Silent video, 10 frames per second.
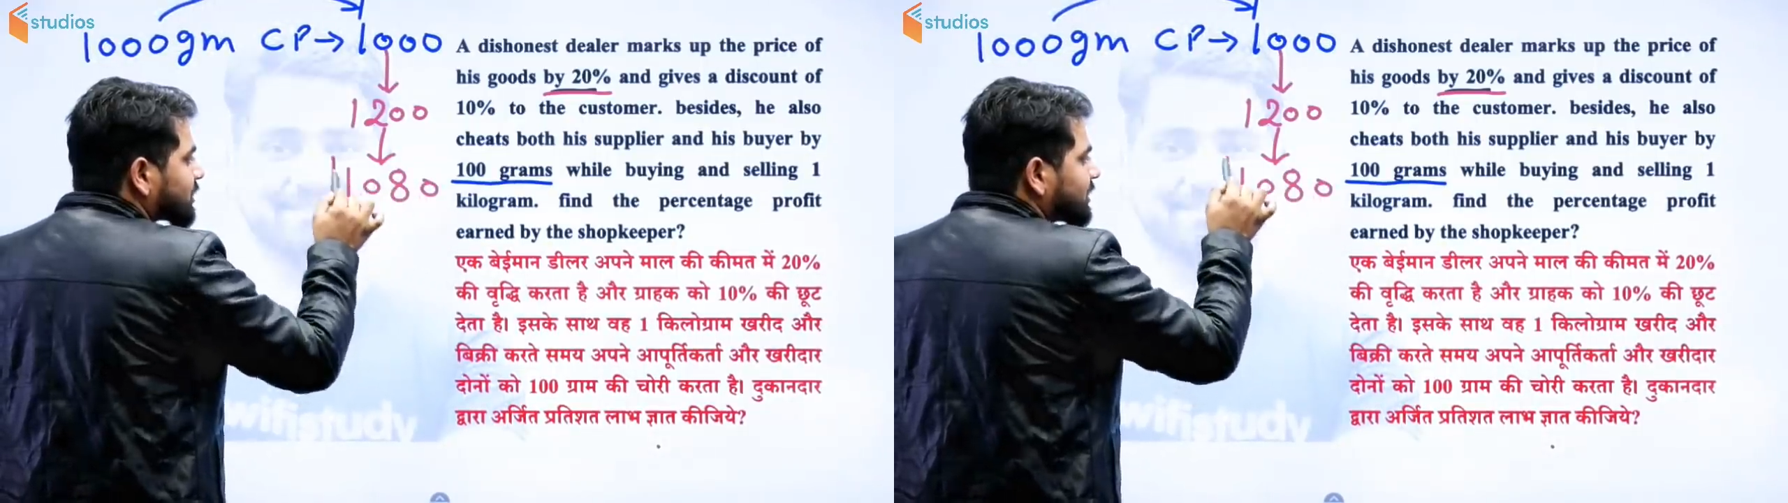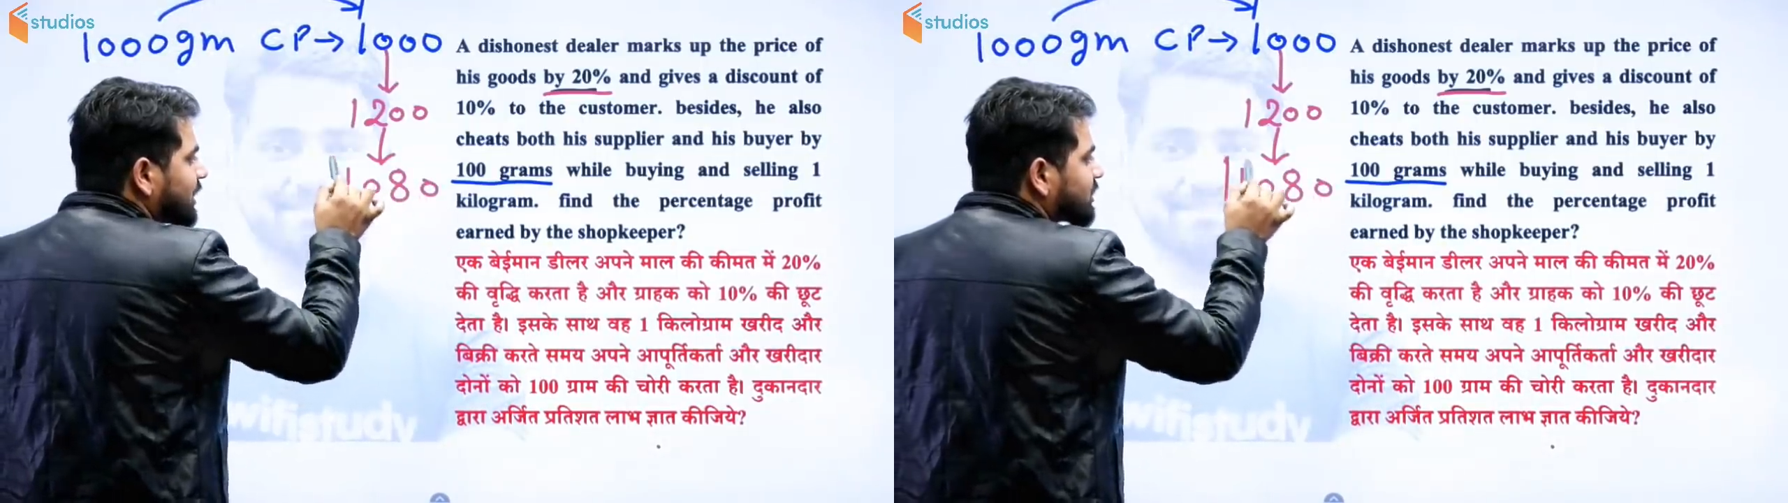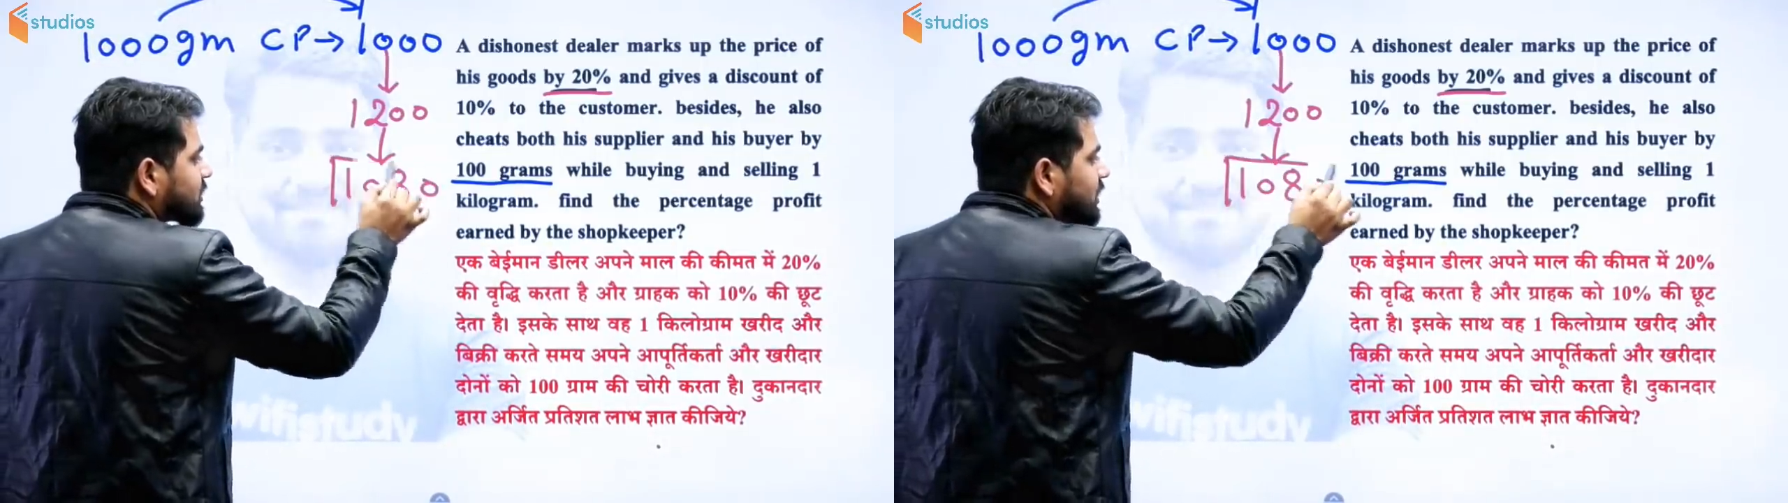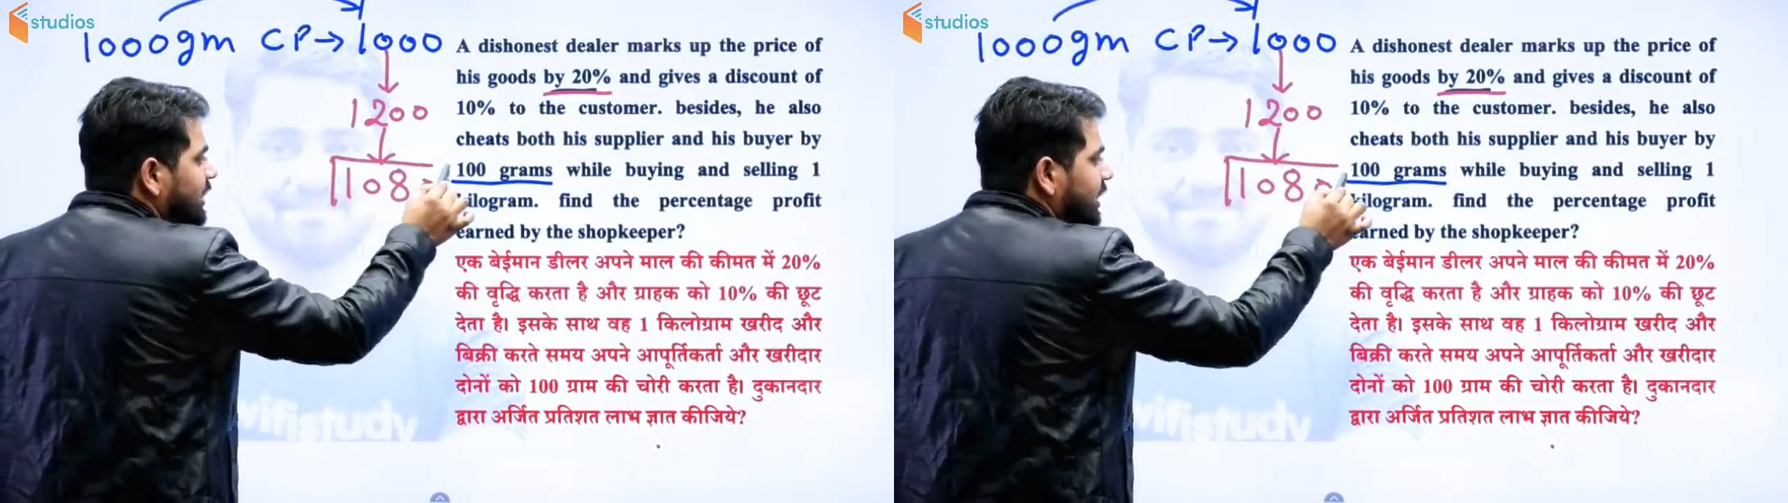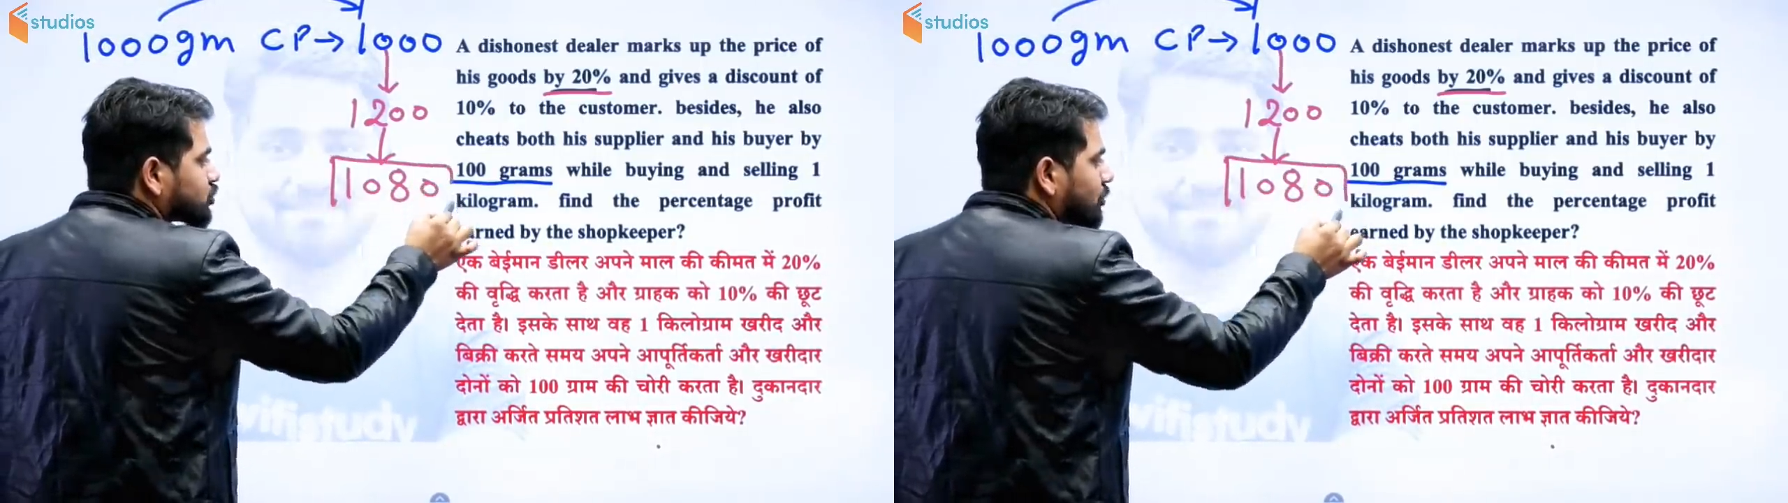
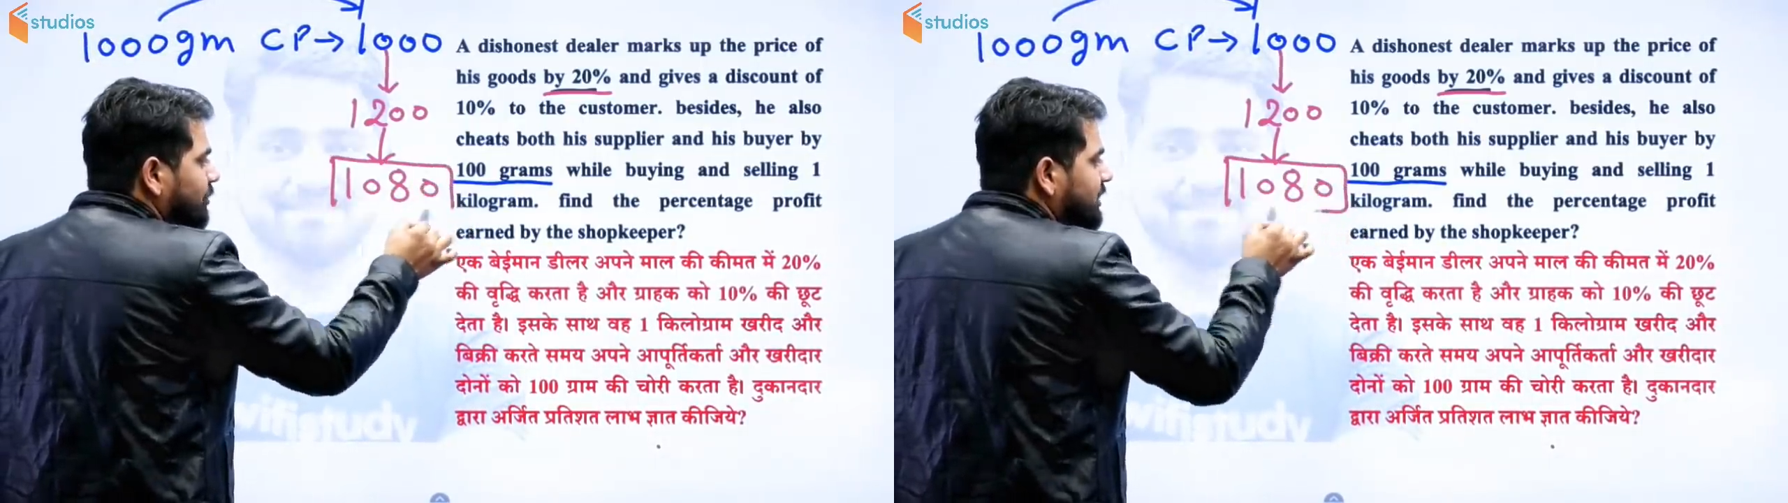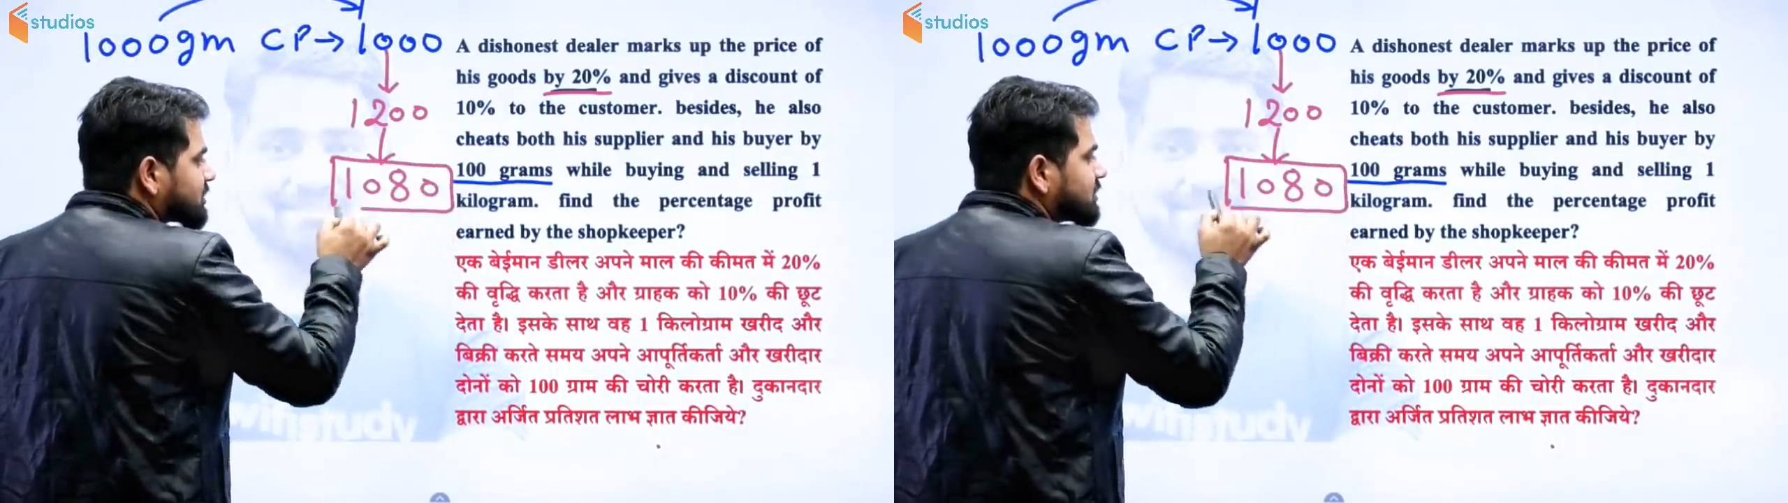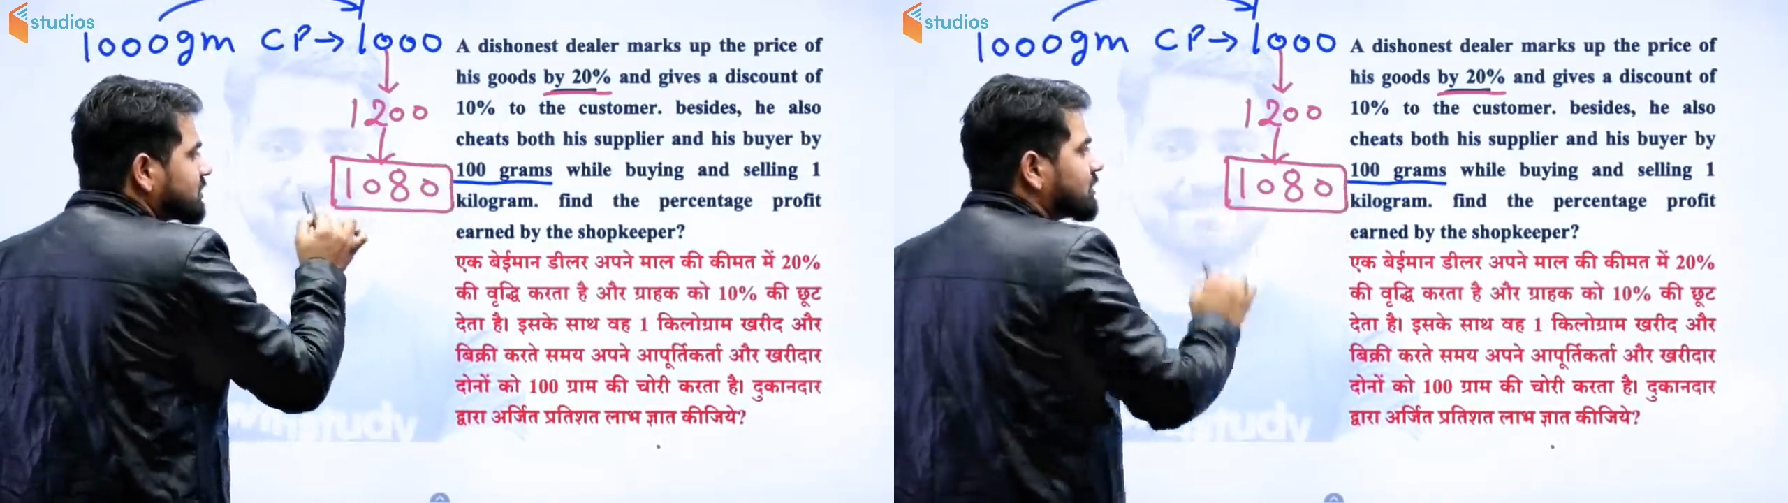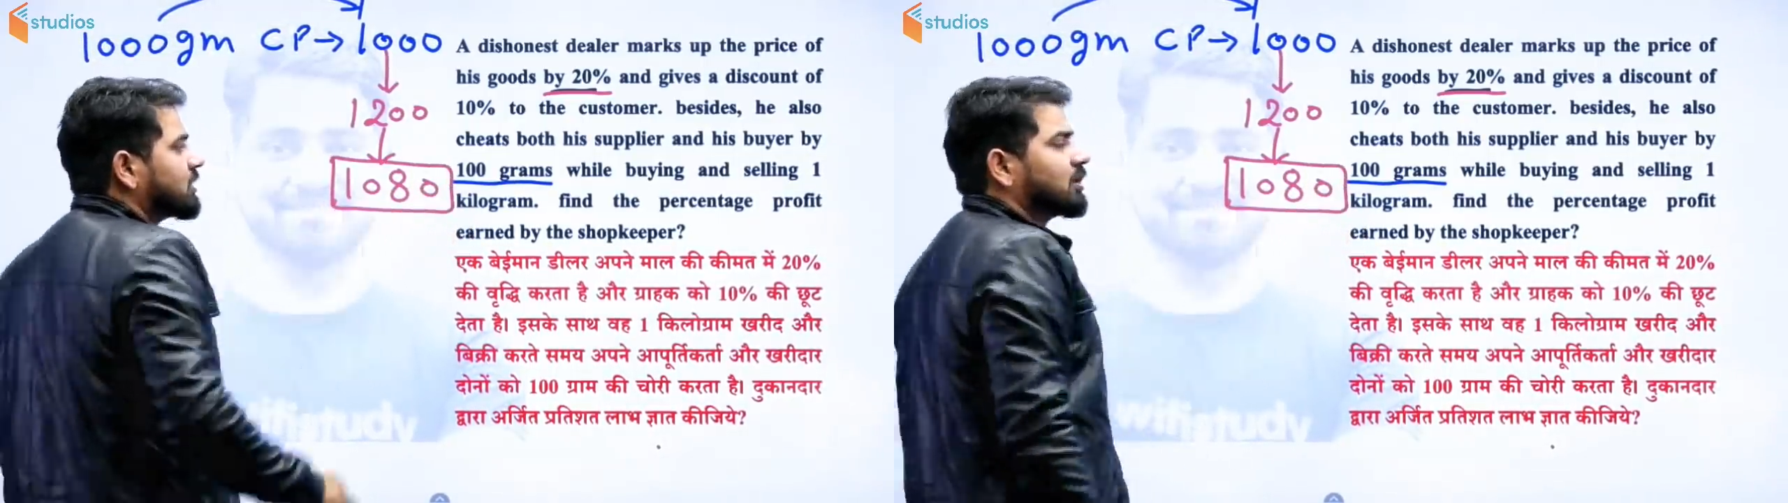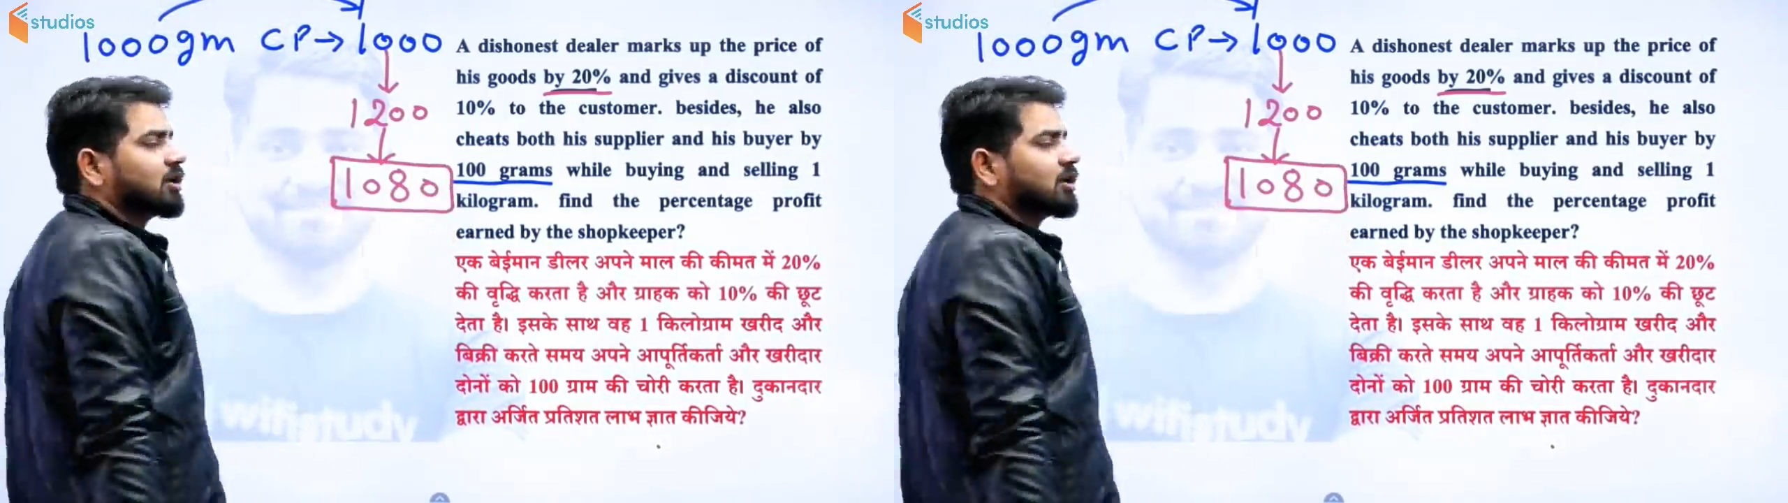10% 120,